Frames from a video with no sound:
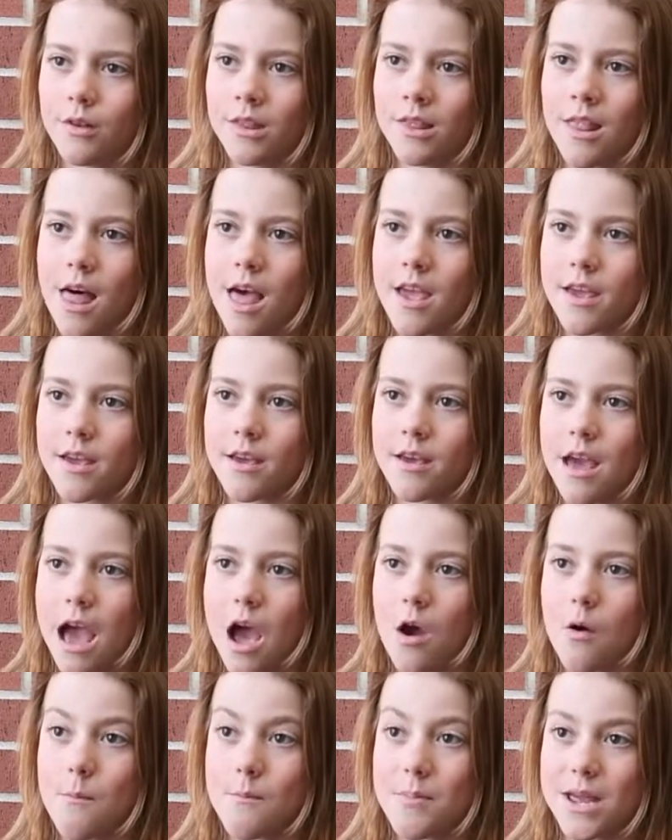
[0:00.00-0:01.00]
like
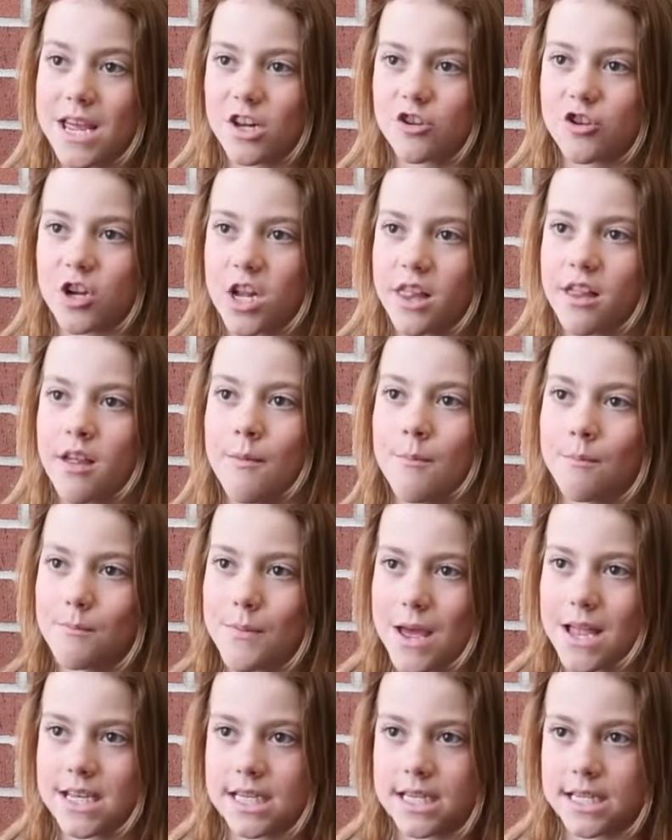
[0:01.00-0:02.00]
how Beatrice and
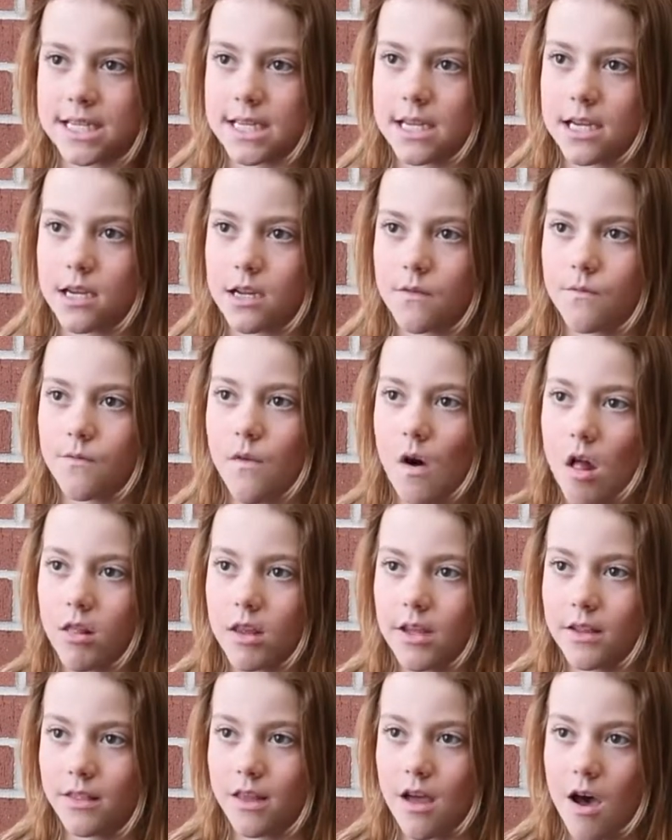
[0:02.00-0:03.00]
Benedick
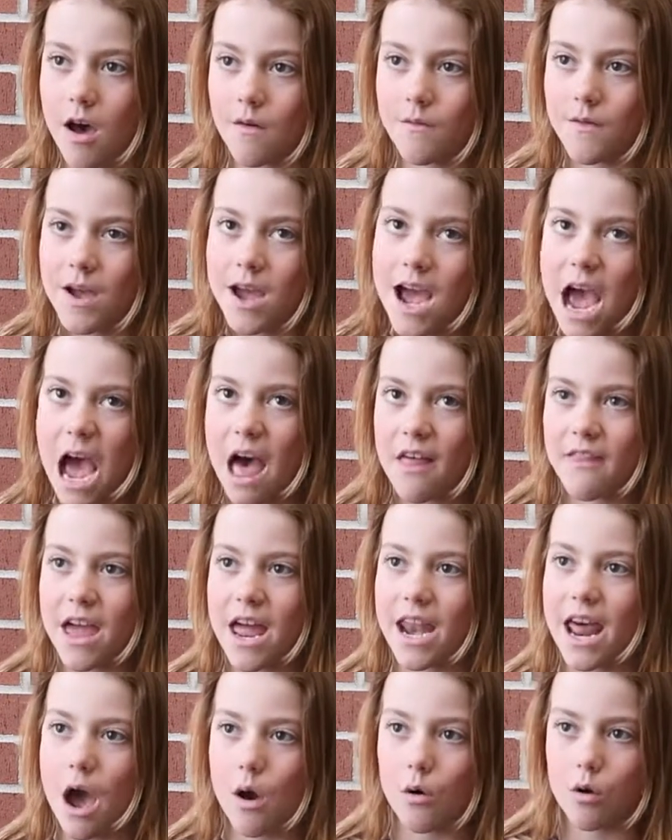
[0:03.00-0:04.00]
fall in love and
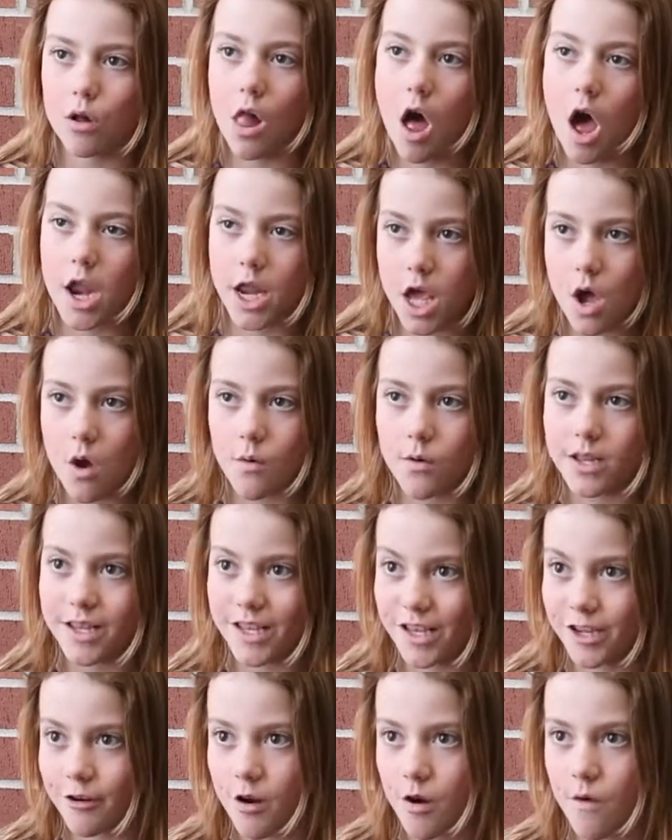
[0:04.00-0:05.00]
then how Claudio and
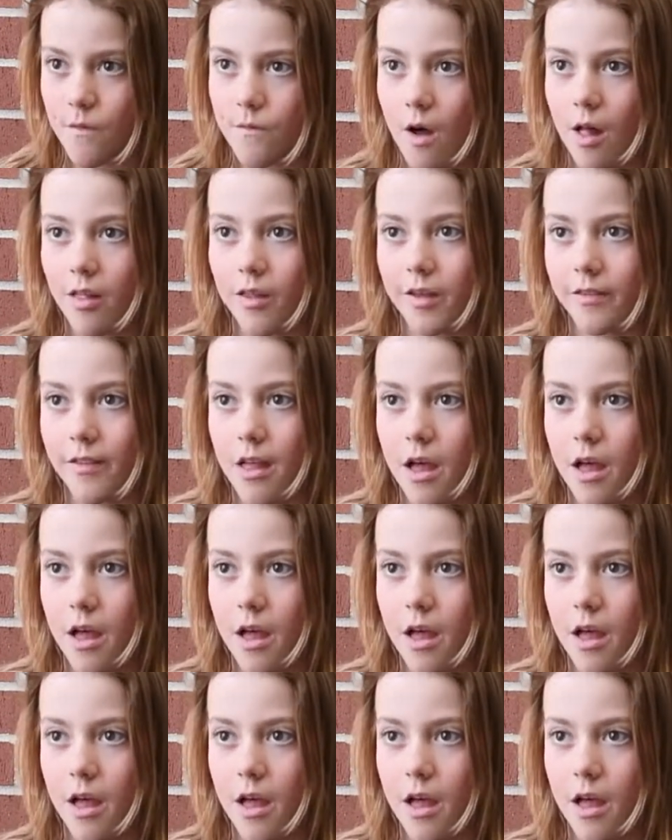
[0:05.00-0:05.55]
Hero fall in